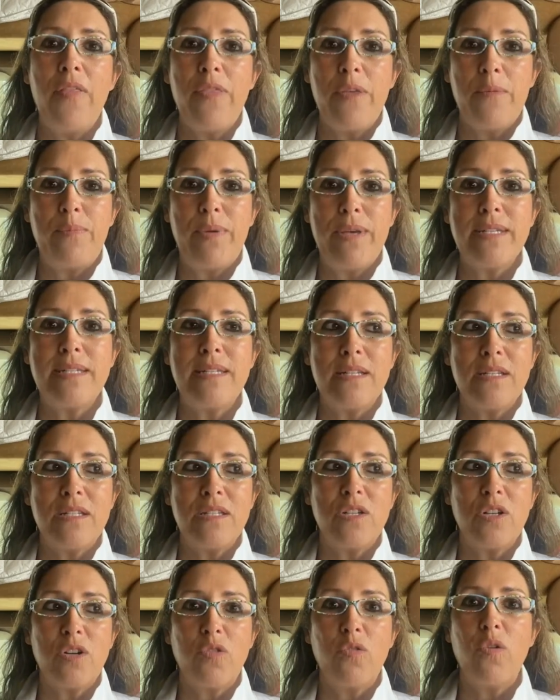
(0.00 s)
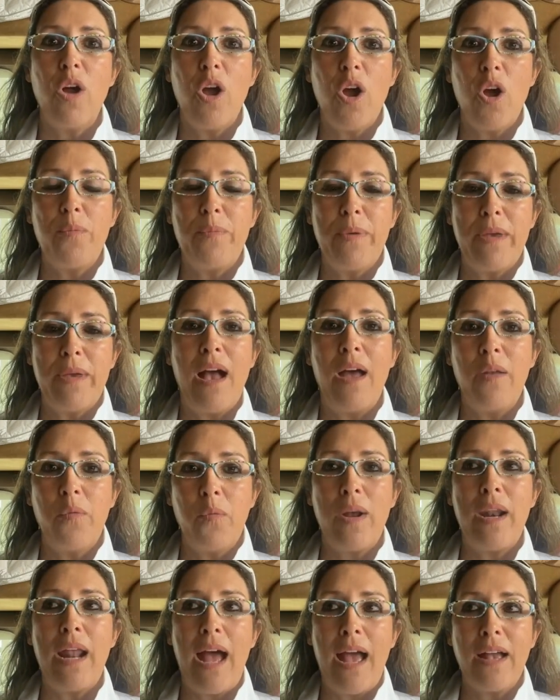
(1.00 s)
the business to grow beyond
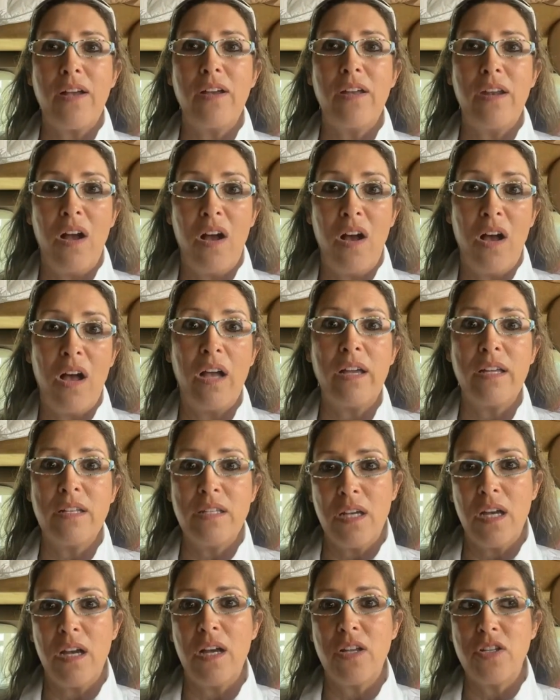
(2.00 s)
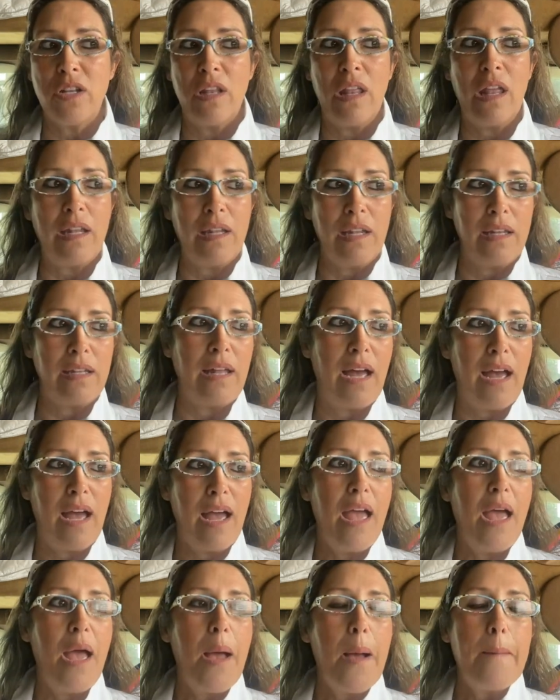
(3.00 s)
what I could hug and touch and blah, blah, blah.
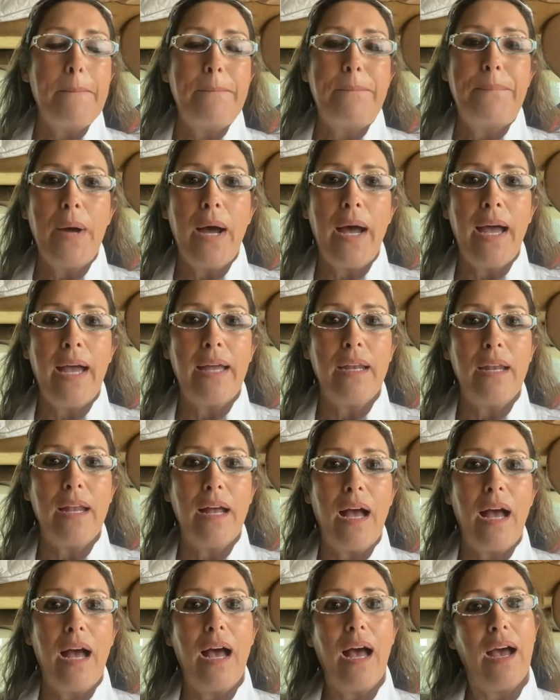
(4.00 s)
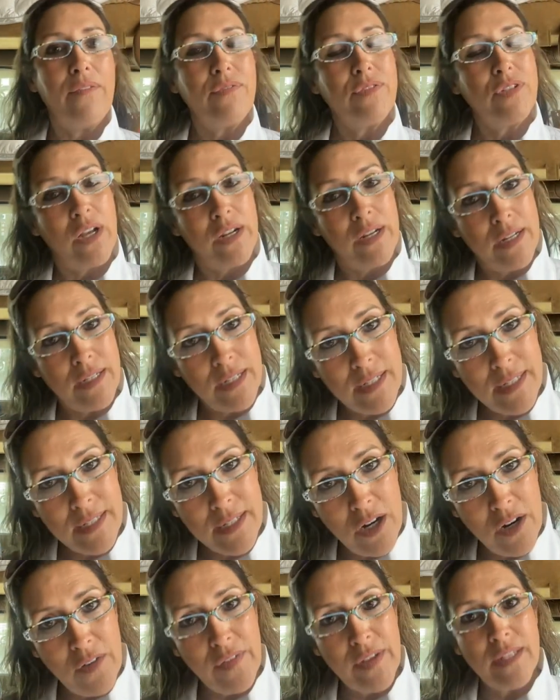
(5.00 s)
But I've done a
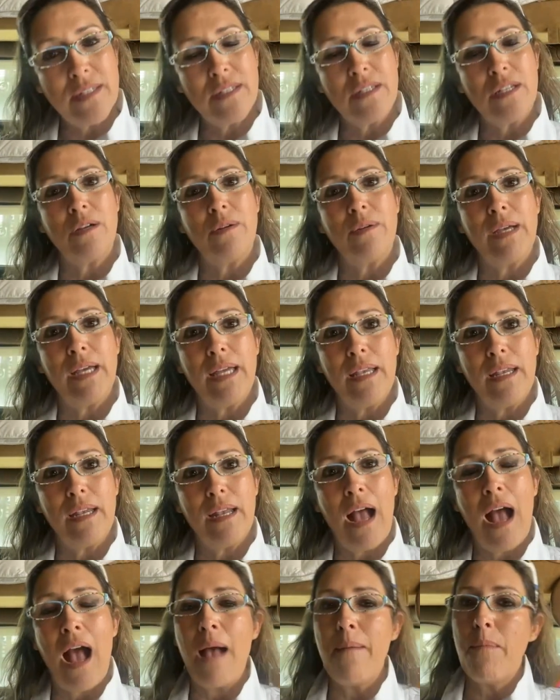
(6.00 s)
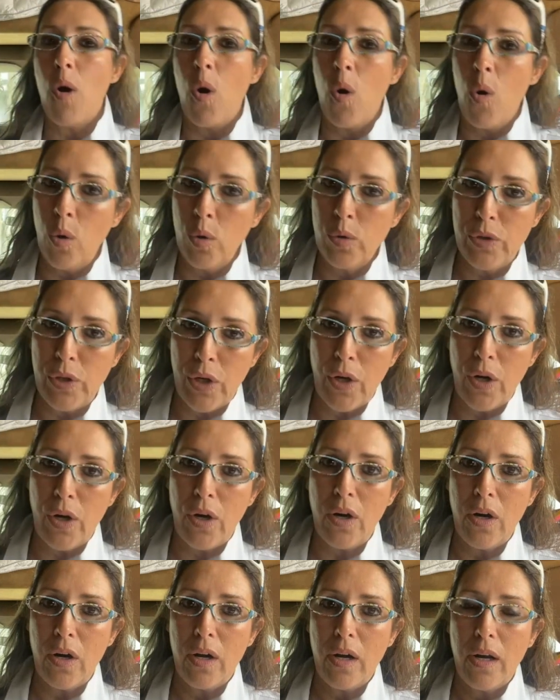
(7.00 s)
disservice to it. I'm
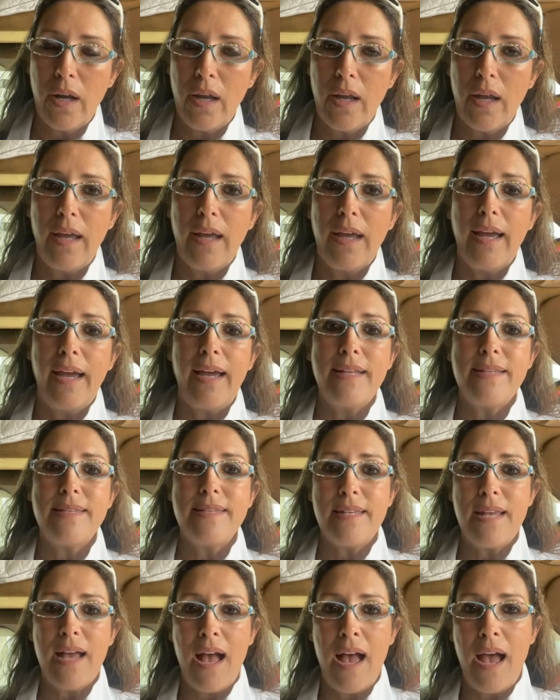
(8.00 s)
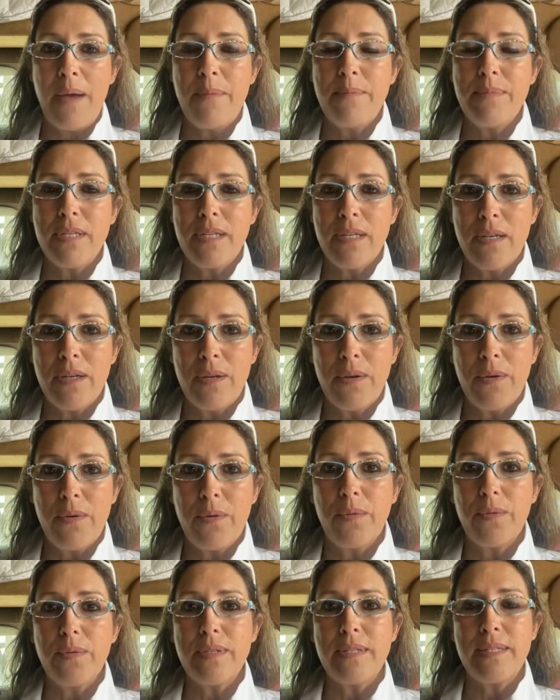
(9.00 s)
older. It's time
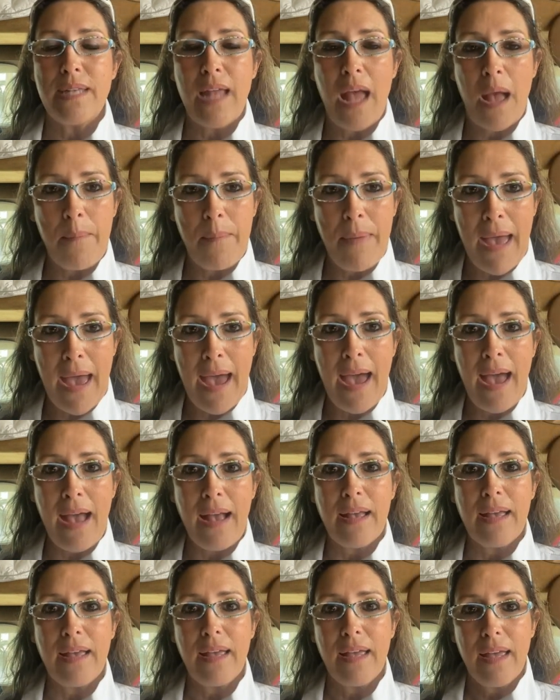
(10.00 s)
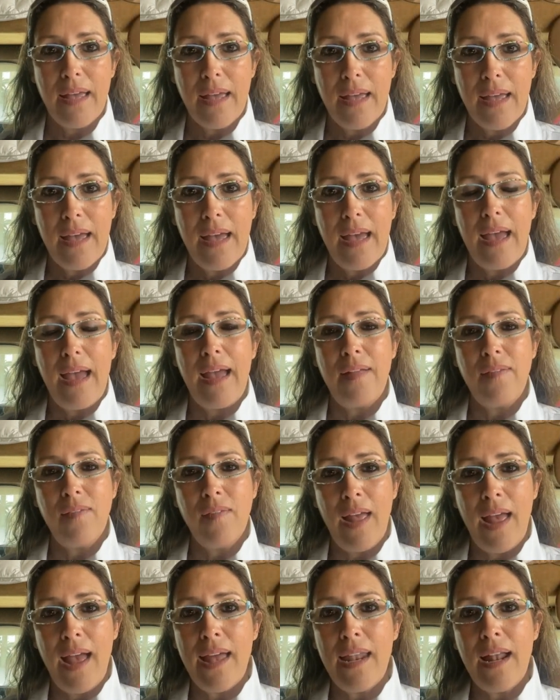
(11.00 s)
to step back and
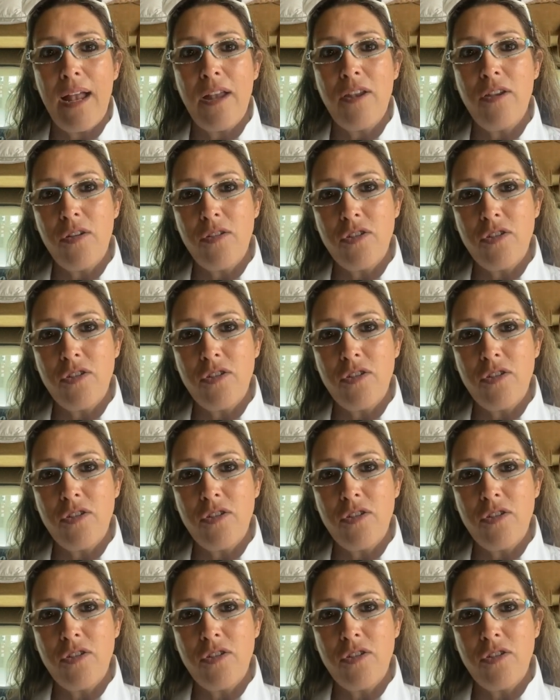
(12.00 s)
let a new